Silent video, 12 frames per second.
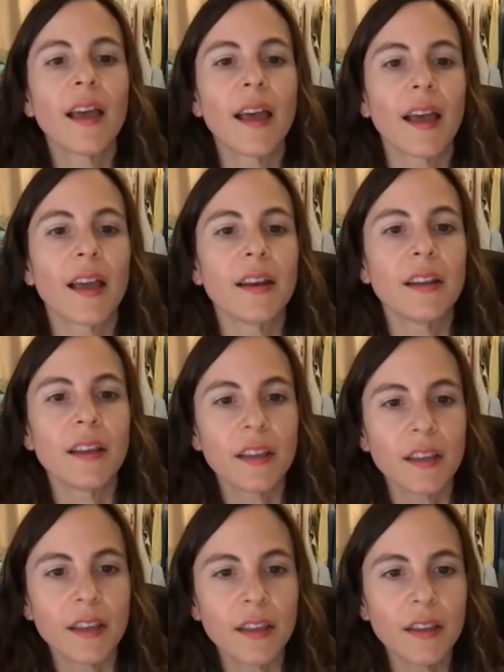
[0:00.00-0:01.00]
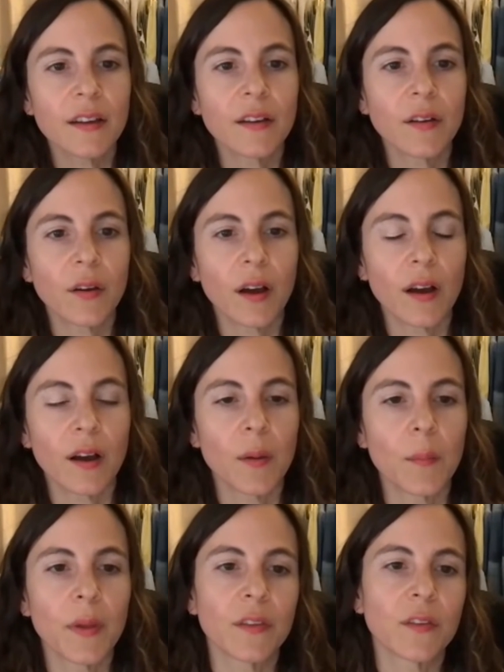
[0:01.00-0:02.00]
and he
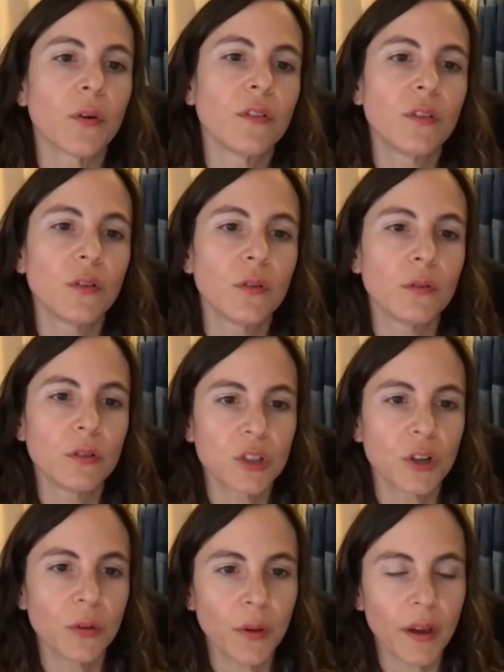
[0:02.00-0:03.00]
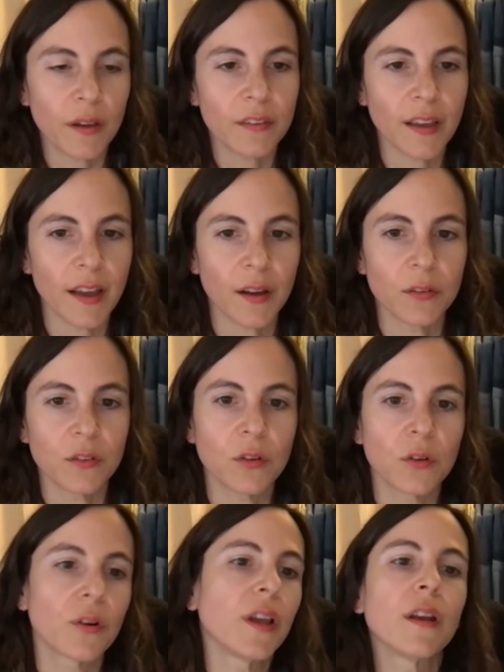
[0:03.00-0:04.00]
is going to show you guys how to
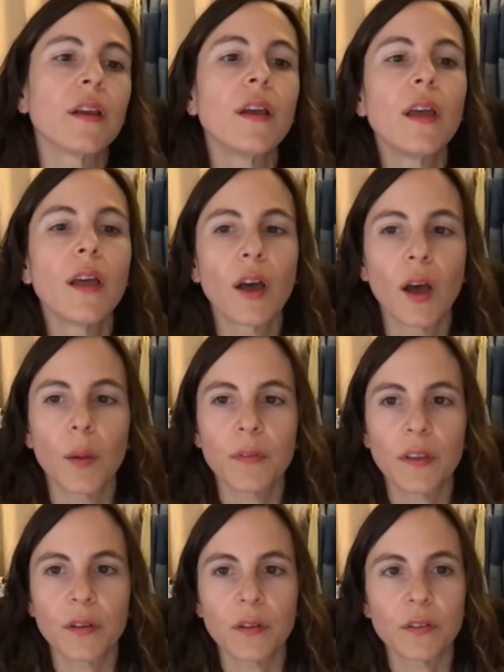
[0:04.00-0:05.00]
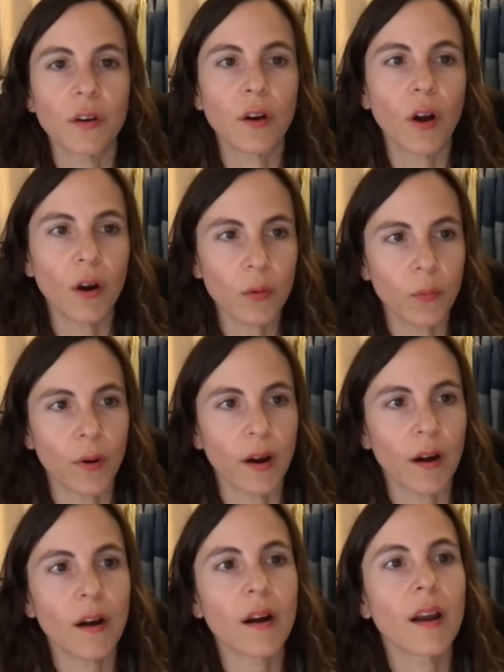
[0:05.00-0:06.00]
create upcycled
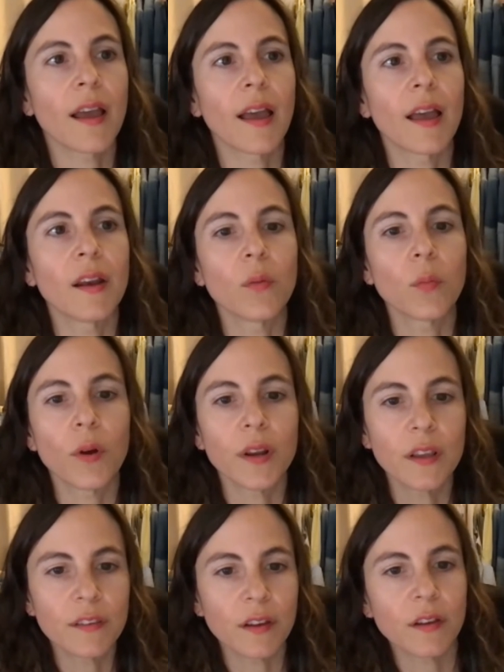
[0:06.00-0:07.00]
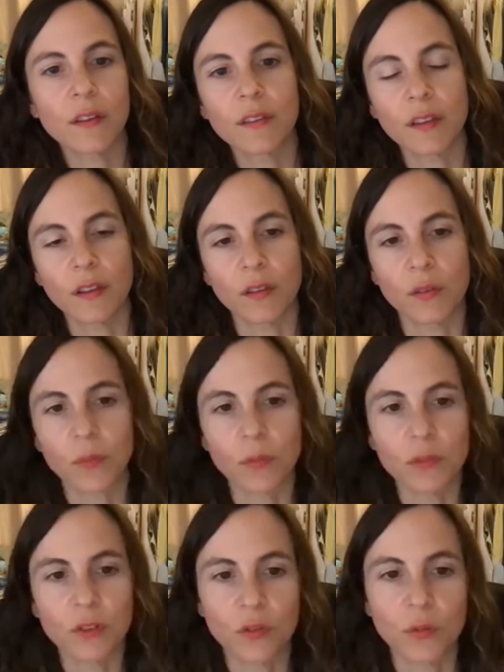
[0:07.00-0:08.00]
artwear. And what he does is
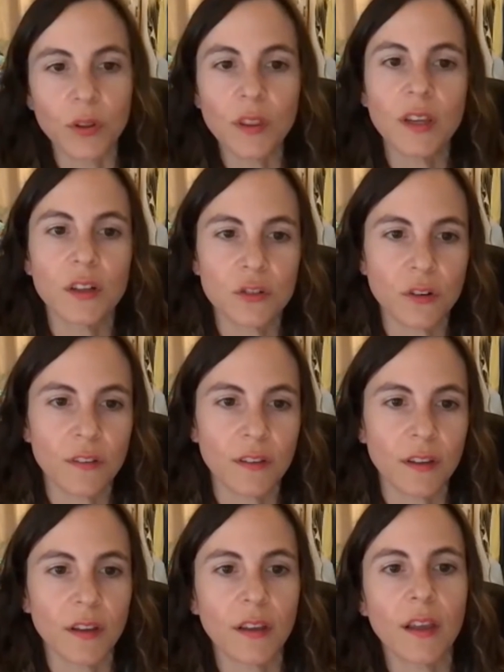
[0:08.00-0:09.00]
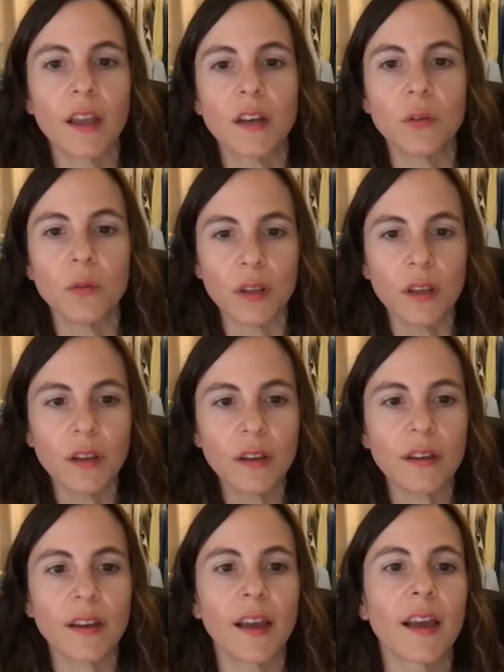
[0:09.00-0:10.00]
just really interesting and
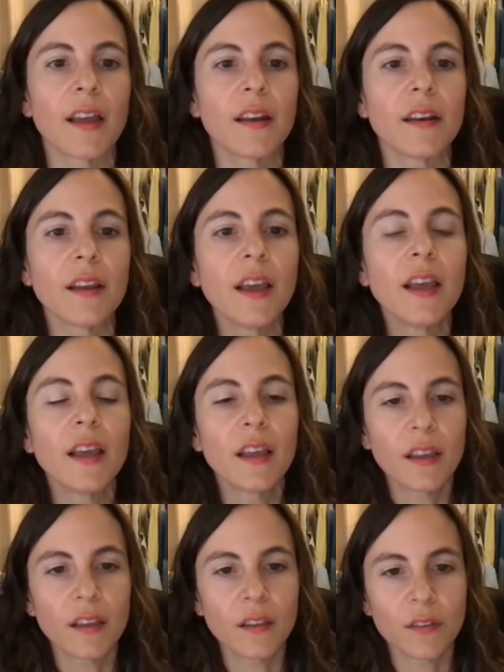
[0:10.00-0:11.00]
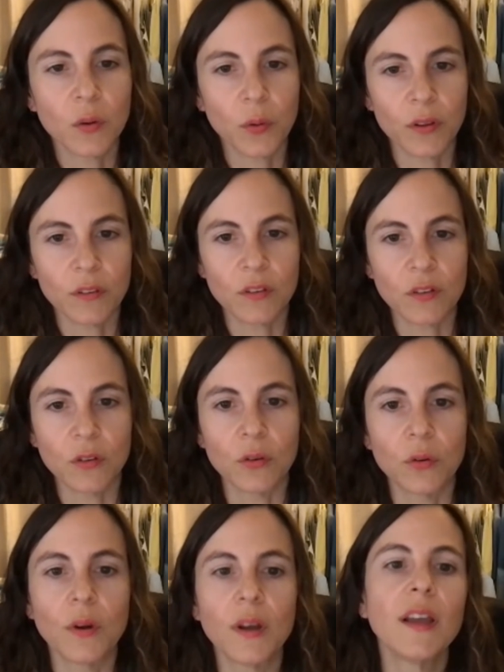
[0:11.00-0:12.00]
unique. And he's going
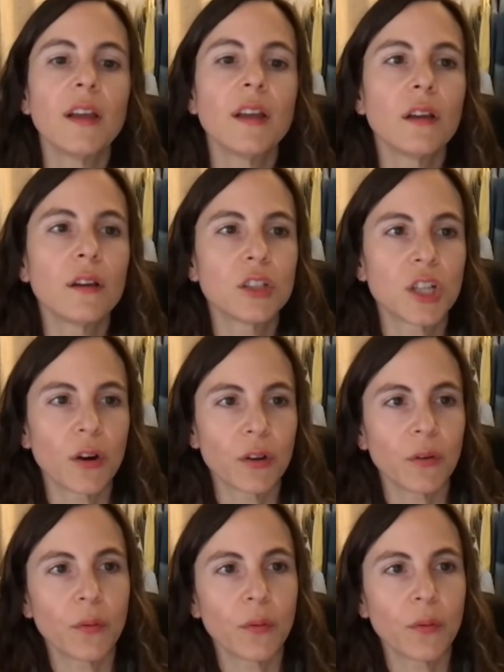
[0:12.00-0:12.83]
to share